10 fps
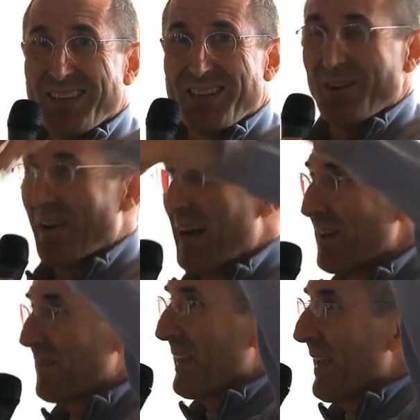out
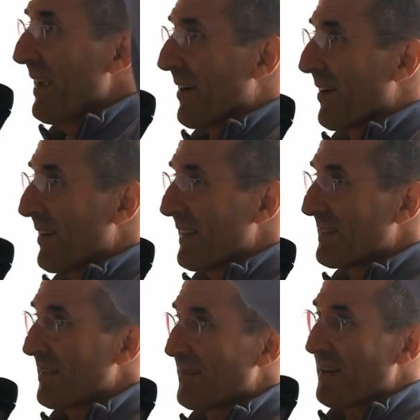of the air.
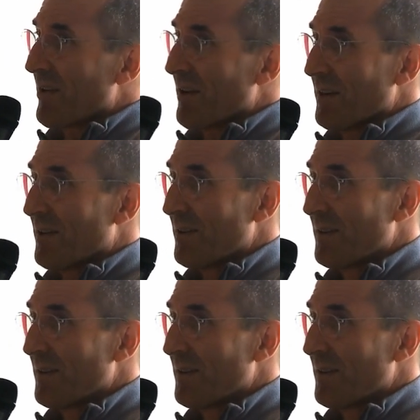It's ethereal,